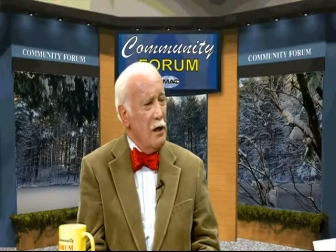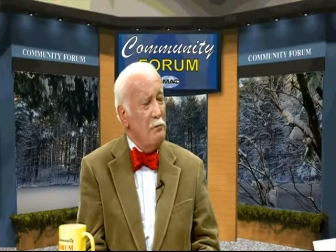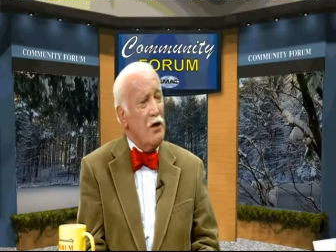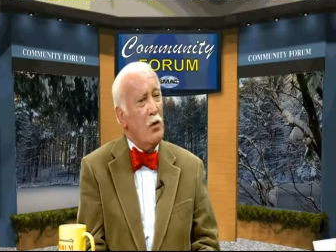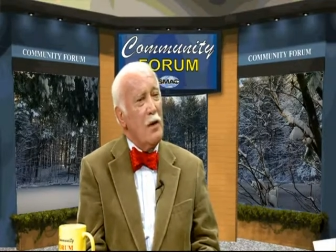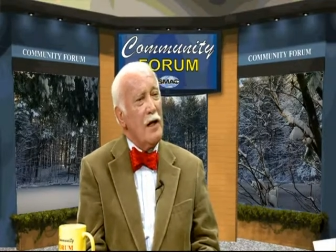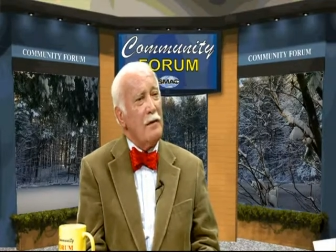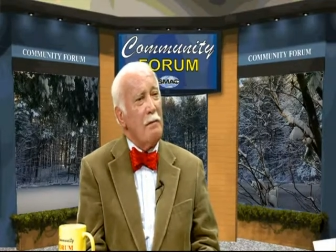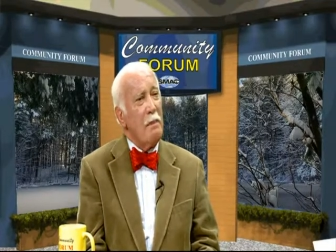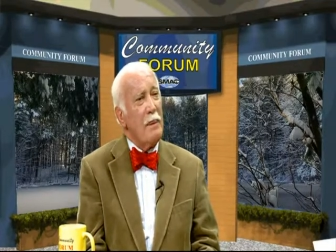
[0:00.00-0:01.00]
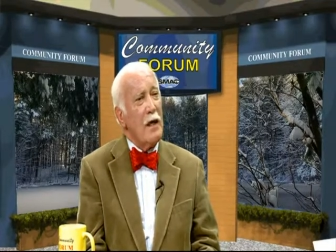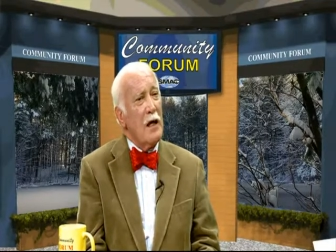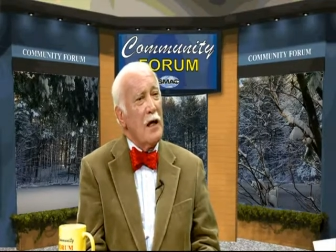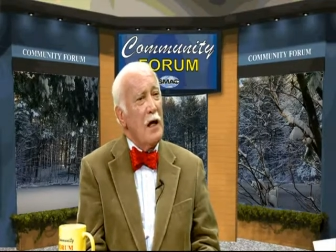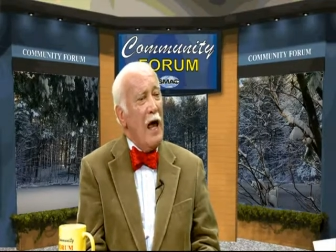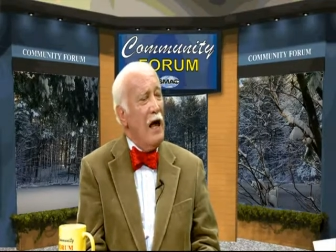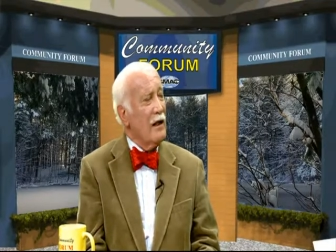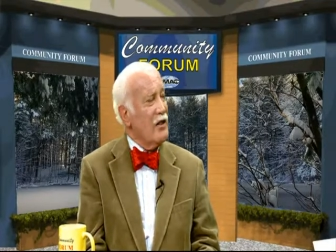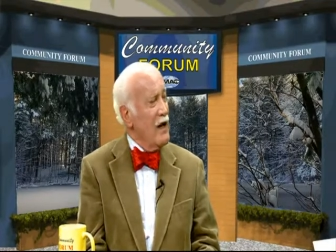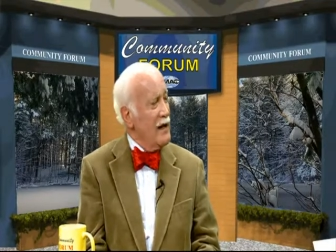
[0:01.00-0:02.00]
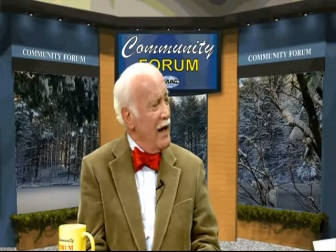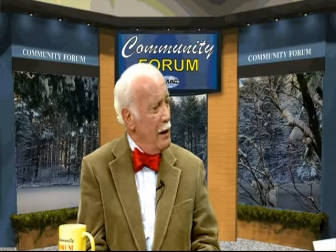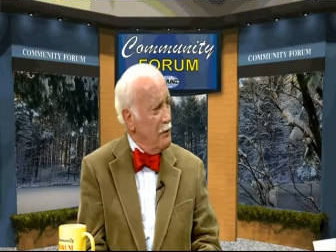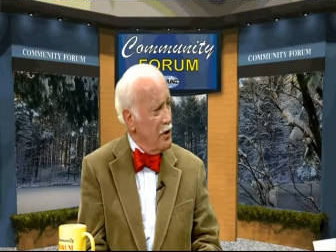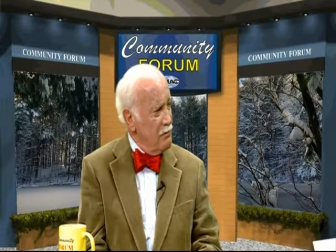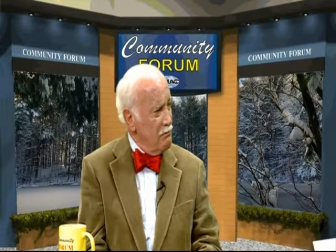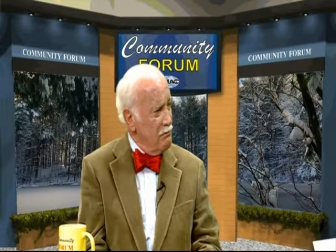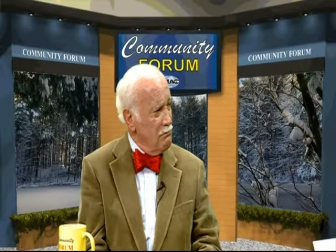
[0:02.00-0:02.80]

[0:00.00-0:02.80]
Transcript: between Alexander Hamilton